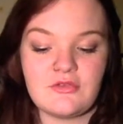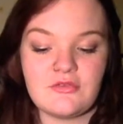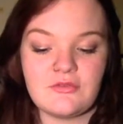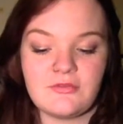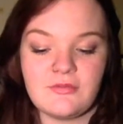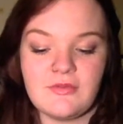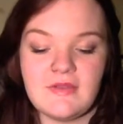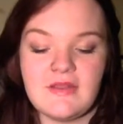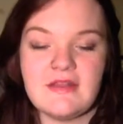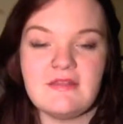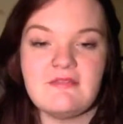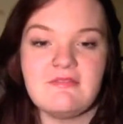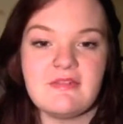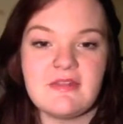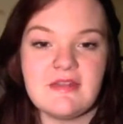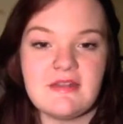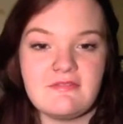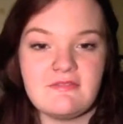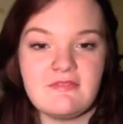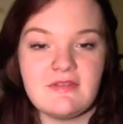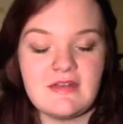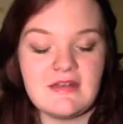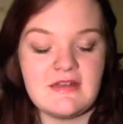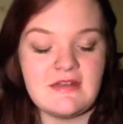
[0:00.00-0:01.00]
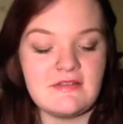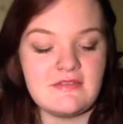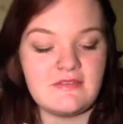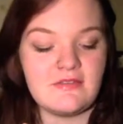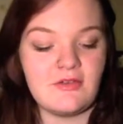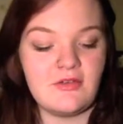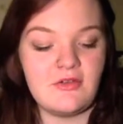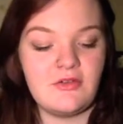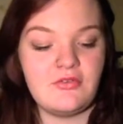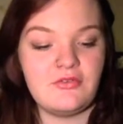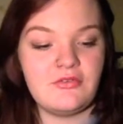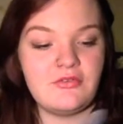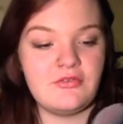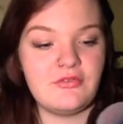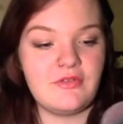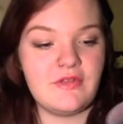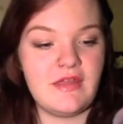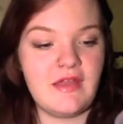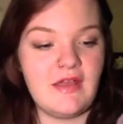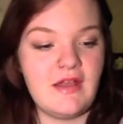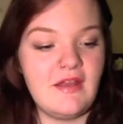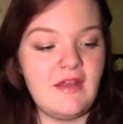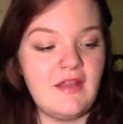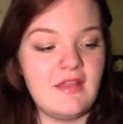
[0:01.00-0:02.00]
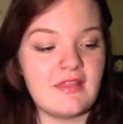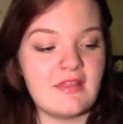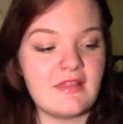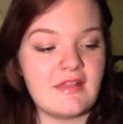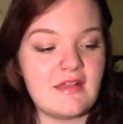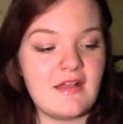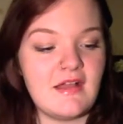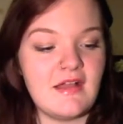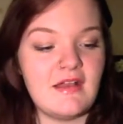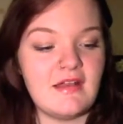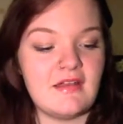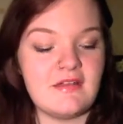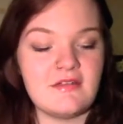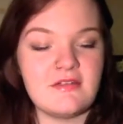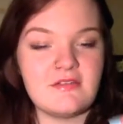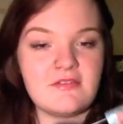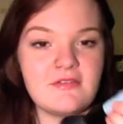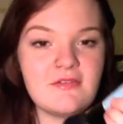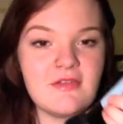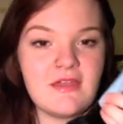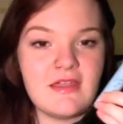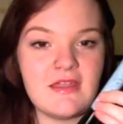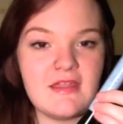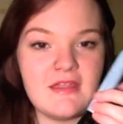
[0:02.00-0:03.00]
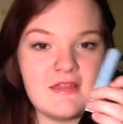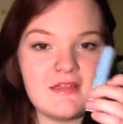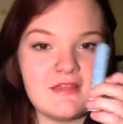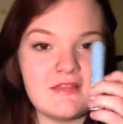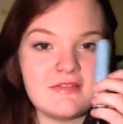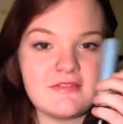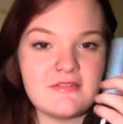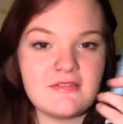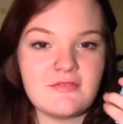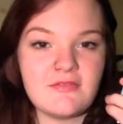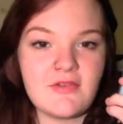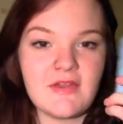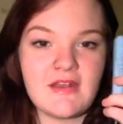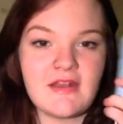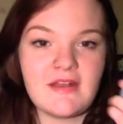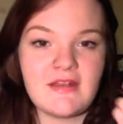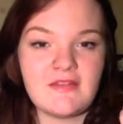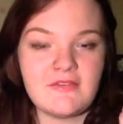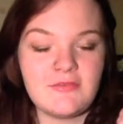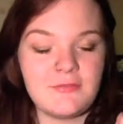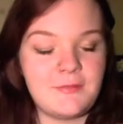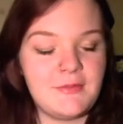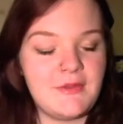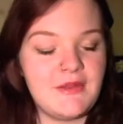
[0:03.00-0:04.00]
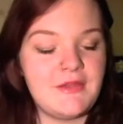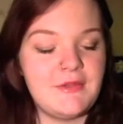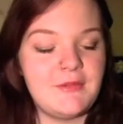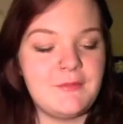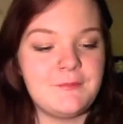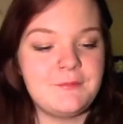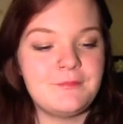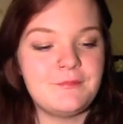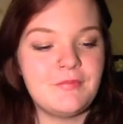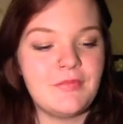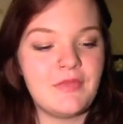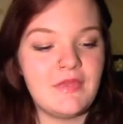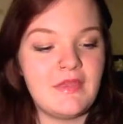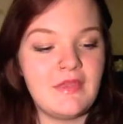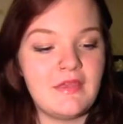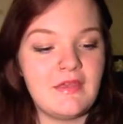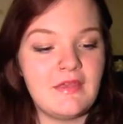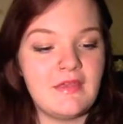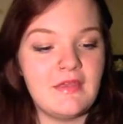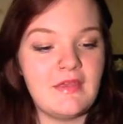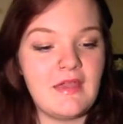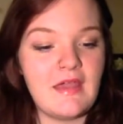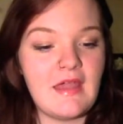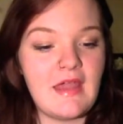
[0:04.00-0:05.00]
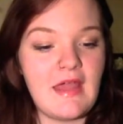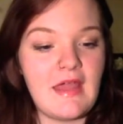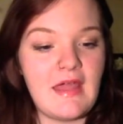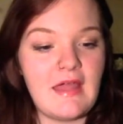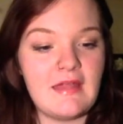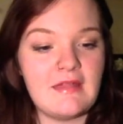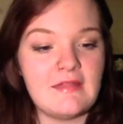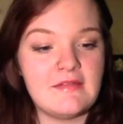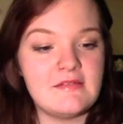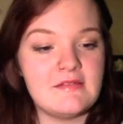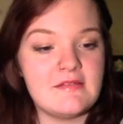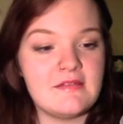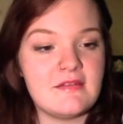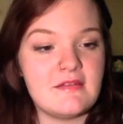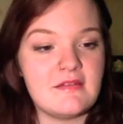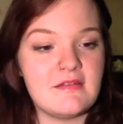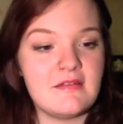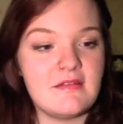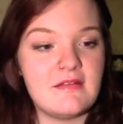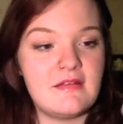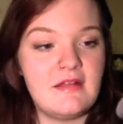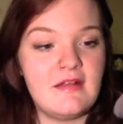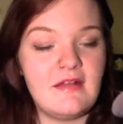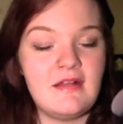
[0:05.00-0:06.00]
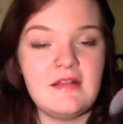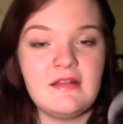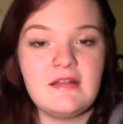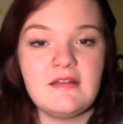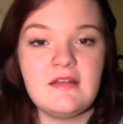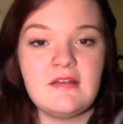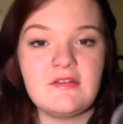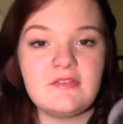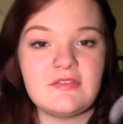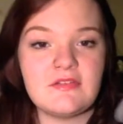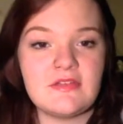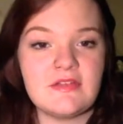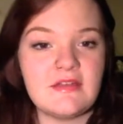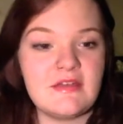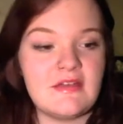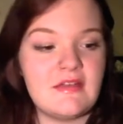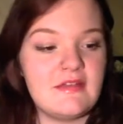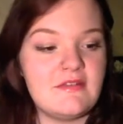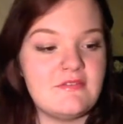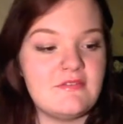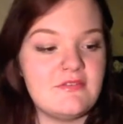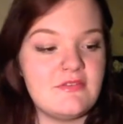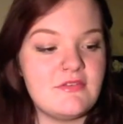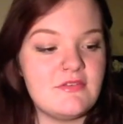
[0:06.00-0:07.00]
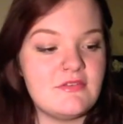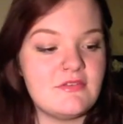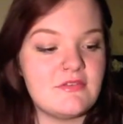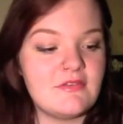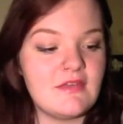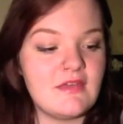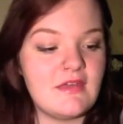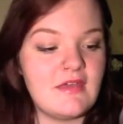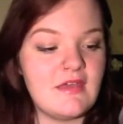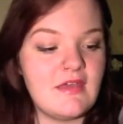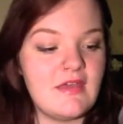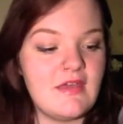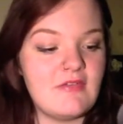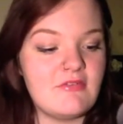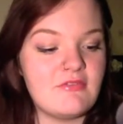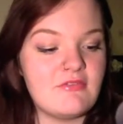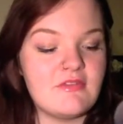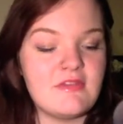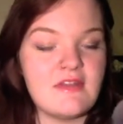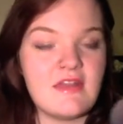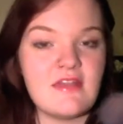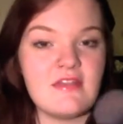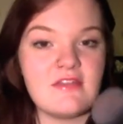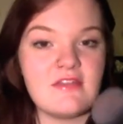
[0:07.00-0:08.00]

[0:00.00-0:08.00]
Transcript: really, really, really soft. I like the colour. It's a very nice blue, and I love it. I've used it every day